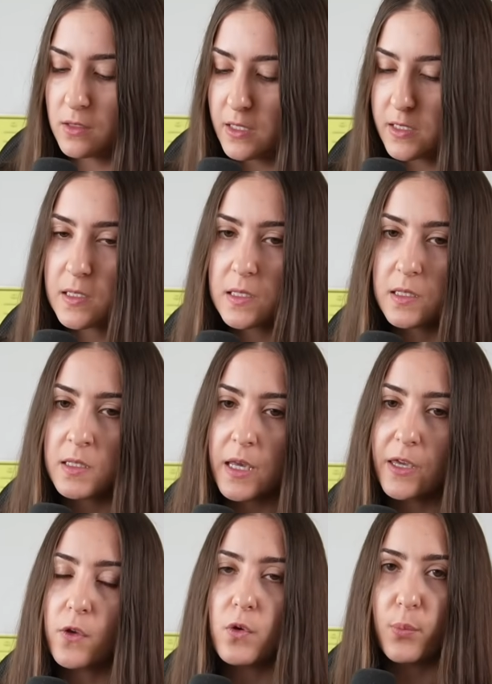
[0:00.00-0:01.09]
that's a
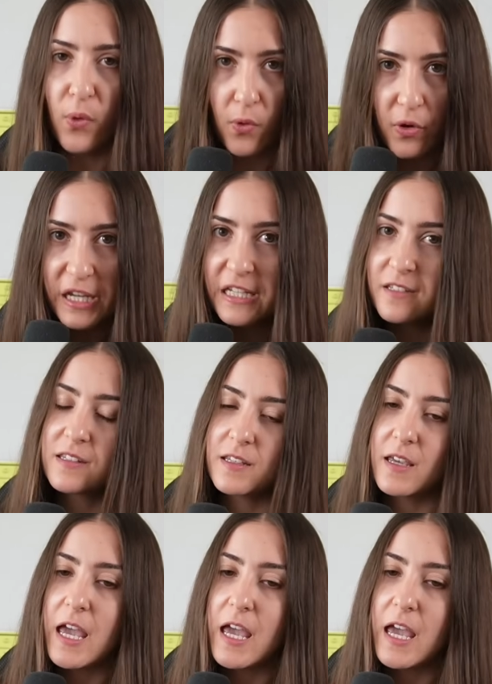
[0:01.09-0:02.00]
good point.